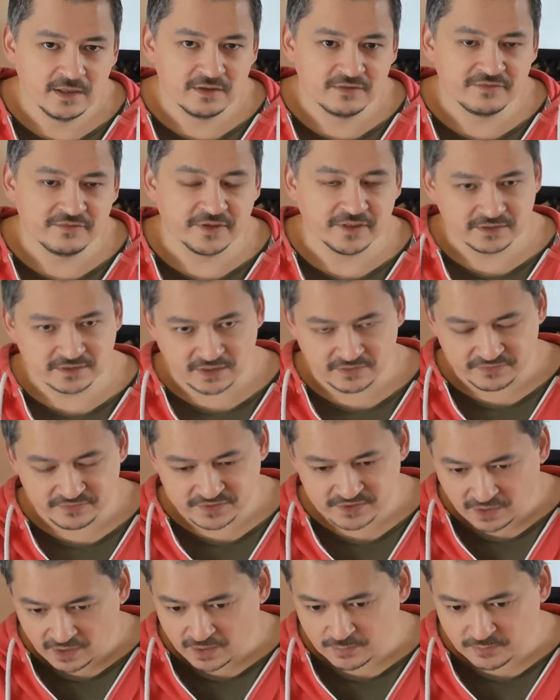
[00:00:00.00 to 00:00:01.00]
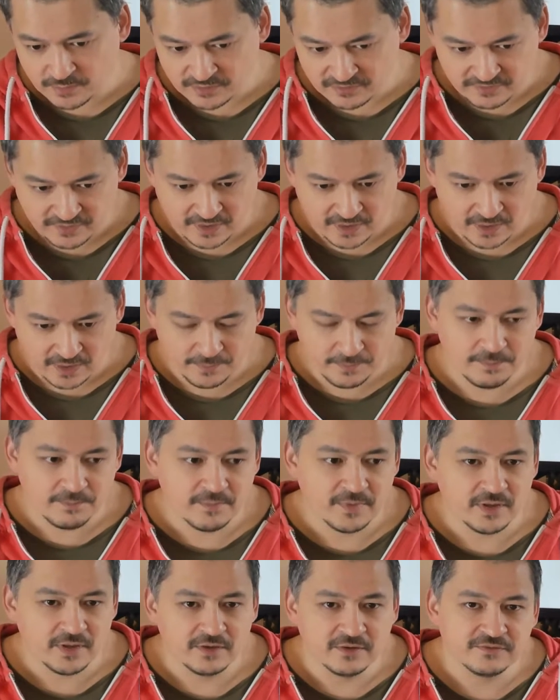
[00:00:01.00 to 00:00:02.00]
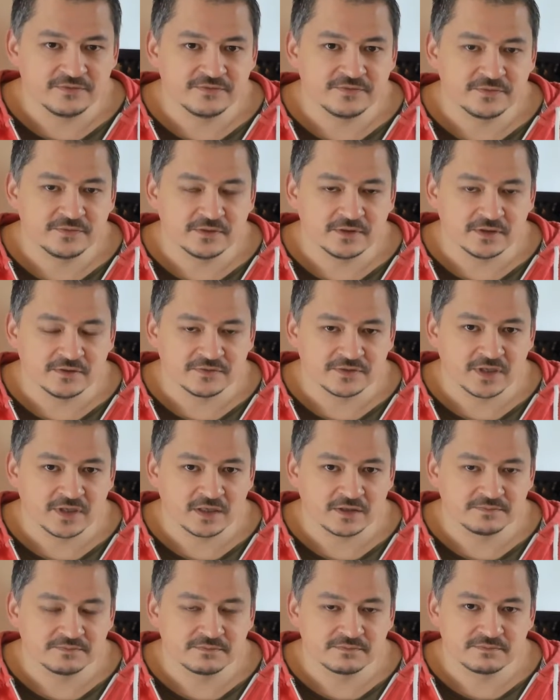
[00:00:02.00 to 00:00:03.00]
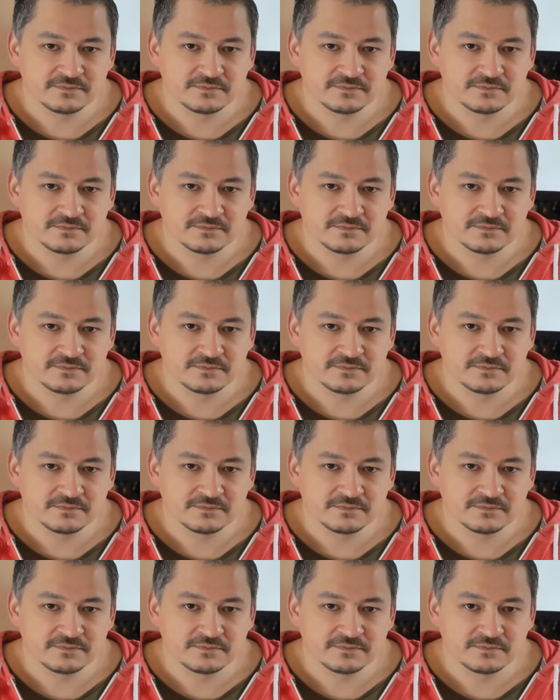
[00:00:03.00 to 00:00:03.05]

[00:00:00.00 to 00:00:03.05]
things over time have kind of